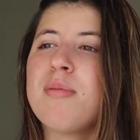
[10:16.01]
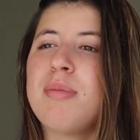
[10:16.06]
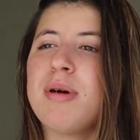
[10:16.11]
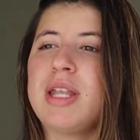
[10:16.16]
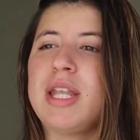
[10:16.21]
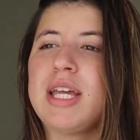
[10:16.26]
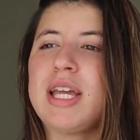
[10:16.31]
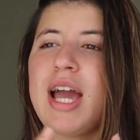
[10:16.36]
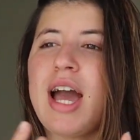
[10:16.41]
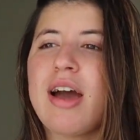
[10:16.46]

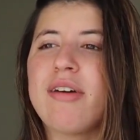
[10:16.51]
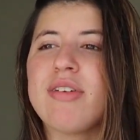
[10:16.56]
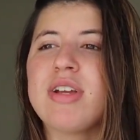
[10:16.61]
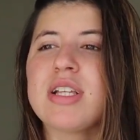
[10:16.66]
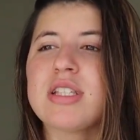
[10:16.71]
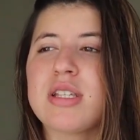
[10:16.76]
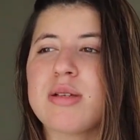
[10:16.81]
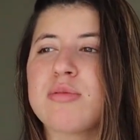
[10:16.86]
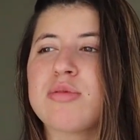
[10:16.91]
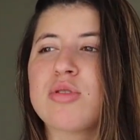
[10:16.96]
but like
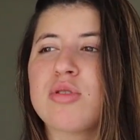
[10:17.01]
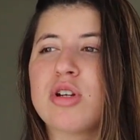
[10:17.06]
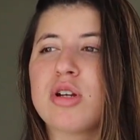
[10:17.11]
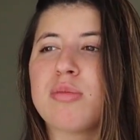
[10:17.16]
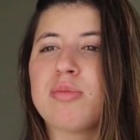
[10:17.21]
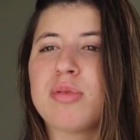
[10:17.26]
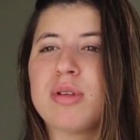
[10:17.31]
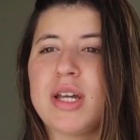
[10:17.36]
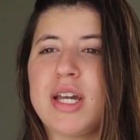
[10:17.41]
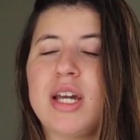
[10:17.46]
having some sort
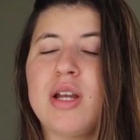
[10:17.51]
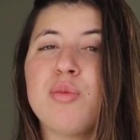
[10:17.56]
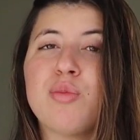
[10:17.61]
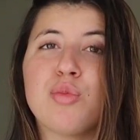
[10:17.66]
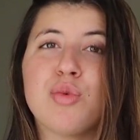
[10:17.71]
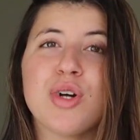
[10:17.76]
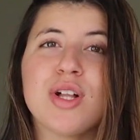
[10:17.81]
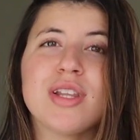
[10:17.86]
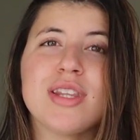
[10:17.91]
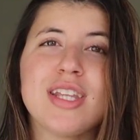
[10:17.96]
of
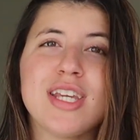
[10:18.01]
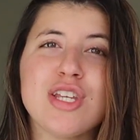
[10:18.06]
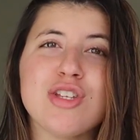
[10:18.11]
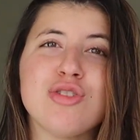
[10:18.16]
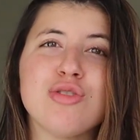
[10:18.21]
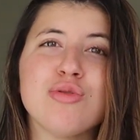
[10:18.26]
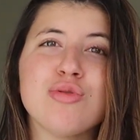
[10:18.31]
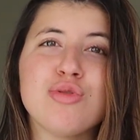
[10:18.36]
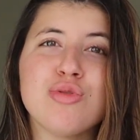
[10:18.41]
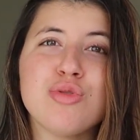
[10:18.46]
plan will
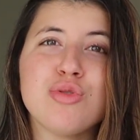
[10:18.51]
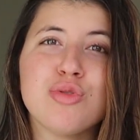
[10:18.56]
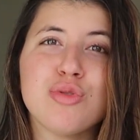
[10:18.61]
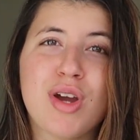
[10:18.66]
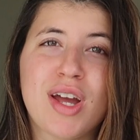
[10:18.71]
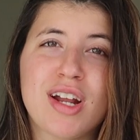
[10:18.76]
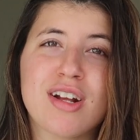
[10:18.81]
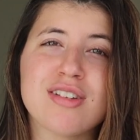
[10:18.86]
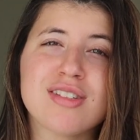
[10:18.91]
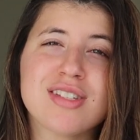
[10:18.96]
lead you to
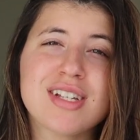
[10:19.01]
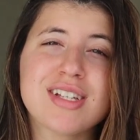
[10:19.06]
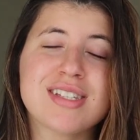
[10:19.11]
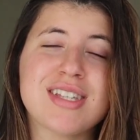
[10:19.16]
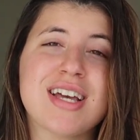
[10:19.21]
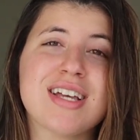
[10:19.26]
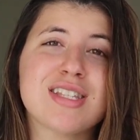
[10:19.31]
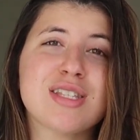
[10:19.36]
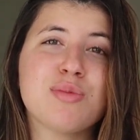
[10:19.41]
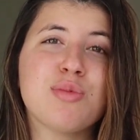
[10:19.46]
greater
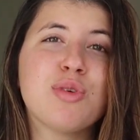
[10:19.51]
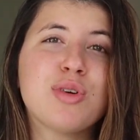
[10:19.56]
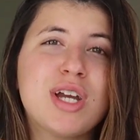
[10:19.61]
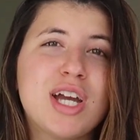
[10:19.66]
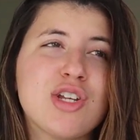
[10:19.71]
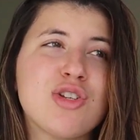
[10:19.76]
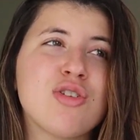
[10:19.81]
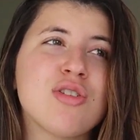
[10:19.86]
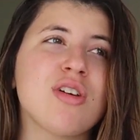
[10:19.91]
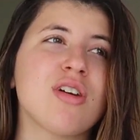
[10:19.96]
success and will
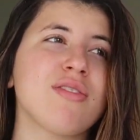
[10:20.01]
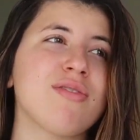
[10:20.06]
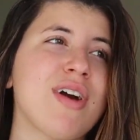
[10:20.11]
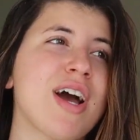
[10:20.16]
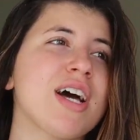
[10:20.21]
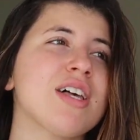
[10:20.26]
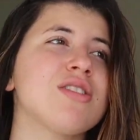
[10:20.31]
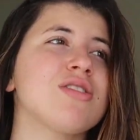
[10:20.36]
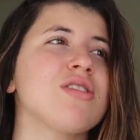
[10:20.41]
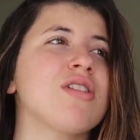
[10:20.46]
get you there
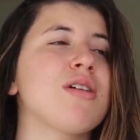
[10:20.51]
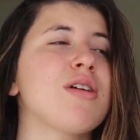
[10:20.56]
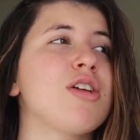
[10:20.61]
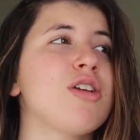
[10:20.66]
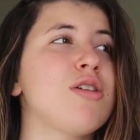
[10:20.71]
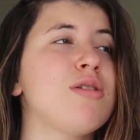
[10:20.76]
faster.